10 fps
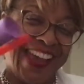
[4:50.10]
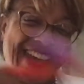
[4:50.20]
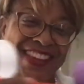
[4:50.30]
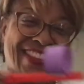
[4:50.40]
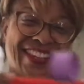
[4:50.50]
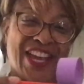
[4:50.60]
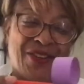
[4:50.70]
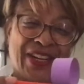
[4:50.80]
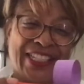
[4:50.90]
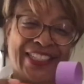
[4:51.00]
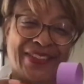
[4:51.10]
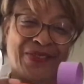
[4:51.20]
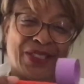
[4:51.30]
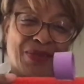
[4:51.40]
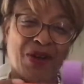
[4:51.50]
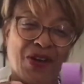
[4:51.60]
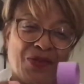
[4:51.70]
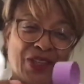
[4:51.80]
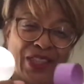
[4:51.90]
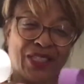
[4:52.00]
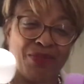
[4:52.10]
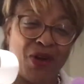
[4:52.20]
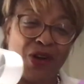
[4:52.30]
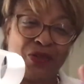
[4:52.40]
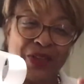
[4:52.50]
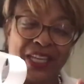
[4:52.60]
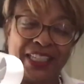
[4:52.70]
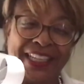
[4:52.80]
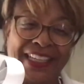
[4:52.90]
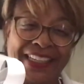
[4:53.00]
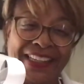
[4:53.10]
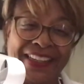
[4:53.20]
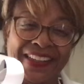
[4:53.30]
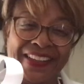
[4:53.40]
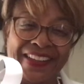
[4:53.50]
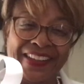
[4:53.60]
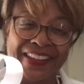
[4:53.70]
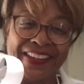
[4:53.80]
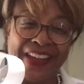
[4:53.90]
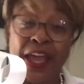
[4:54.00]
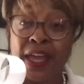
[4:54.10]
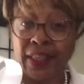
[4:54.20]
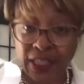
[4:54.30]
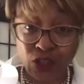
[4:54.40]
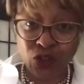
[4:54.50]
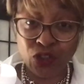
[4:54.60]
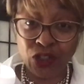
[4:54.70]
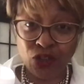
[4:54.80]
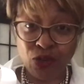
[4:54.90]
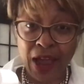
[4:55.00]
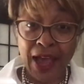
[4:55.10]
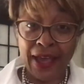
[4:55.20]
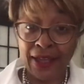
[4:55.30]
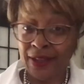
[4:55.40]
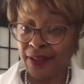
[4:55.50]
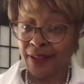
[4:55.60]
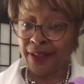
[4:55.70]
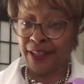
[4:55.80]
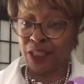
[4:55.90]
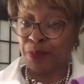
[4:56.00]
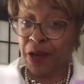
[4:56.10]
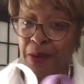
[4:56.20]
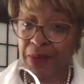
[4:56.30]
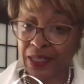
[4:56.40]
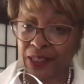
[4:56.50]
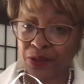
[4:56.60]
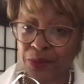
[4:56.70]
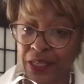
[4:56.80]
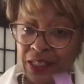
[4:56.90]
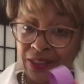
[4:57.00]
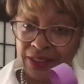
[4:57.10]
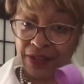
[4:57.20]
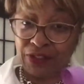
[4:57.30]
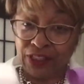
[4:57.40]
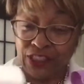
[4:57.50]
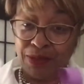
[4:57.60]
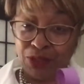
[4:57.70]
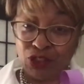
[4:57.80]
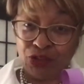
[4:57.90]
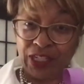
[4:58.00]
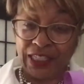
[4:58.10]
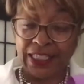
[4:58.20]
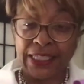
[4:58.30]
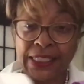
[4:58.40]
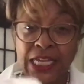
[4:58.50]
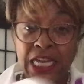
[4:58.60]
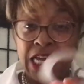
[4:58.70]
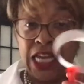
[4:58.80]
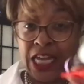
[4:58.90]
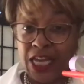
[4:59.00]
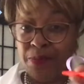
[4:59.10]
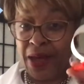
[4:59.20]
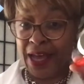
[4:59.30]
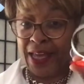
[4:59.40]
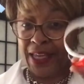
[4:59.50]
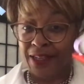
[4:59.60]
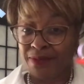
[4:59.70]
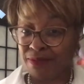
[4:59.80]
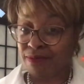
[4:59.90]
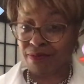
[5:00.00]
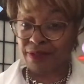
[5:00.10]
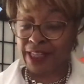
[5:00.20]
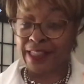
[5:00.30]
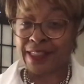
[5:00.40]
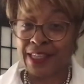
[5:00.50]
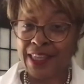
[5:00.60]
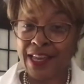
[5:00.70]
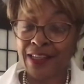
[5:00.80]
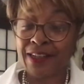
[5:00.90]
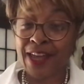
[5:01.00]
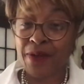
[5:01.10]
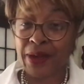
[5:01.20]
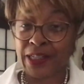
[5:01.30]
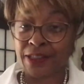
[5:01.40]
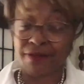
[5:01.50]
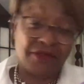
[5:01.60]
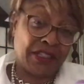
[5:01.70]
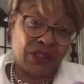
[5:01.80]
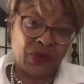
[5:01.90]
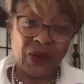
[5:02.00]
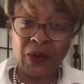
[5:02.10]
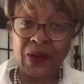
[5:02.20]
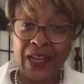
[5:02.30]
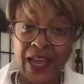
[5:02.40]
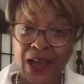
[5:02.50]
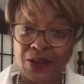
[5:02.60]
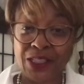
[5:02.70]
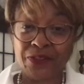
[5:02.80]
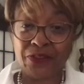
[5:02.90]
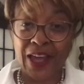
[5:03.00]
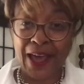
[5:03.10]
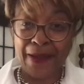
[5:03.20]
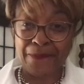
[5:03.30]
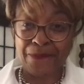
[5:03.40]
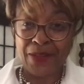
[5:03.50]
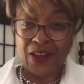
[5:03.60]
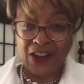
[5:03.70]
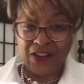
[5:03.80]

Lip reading: in the direction of the small, with the small ring leading. And then you should try and experiment a little bit, because I've just demonstrated this, by testing the other direction. Does it work? How does it fly? All